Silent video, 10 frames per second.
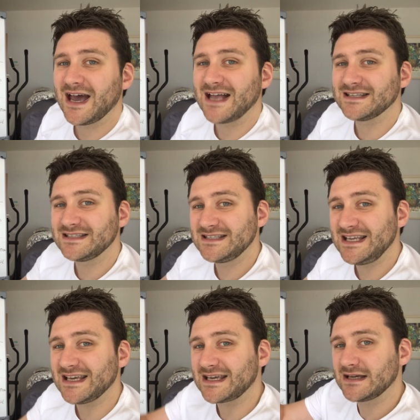and
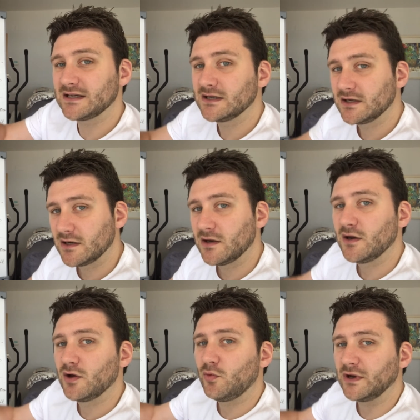tick
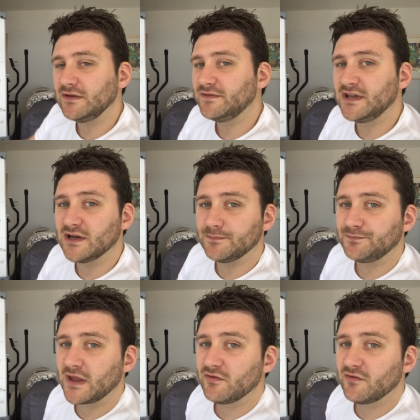what you've done.